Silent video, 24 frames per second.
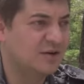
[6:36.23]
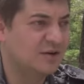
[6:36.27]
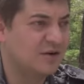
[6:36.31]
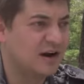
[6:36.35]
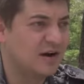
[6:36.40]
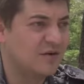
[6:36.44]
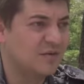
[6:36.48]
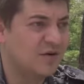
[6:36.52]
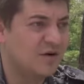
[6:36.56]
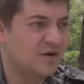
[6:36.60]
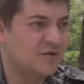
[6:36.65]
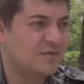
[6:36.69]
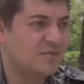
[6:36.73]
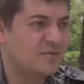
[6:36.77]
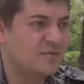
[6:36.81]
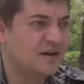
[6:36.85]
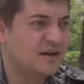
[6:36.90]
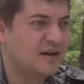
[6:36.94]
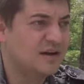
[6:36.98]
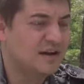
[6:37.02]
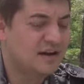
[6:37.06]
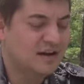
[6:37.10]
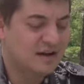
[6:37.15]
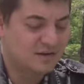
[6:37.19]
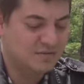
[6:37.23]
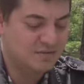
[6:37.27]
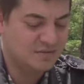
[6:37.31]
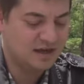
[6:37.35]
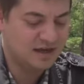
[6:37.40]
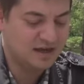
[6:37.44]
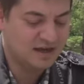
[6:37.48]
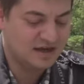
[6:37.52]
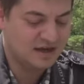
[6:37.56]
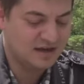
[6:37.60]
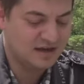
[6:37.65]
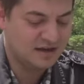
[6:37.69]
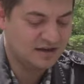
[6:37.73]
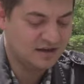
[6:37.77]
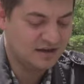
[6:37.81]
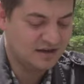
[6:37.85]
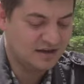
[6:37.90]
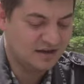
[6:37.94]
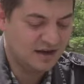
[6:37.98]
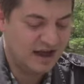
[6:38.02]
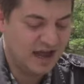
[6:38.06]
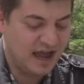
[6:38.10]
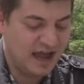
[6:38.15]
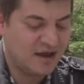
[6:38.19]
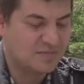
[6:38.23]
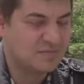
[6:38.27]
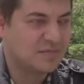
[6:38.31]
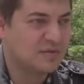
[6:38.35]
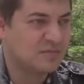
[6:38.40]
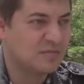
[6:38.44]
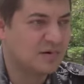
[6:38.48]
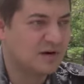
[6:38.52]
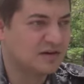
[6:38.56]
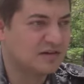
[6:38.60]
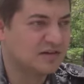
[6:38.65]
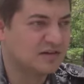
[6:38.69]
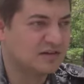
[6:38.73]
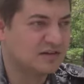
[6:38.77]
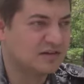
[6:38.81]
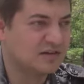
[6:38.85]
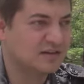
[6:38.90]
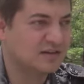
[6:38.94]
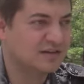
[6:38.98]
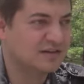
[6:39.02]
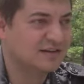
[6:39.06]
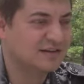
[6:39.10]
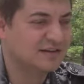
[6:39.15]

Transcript: or I won't be a happy person.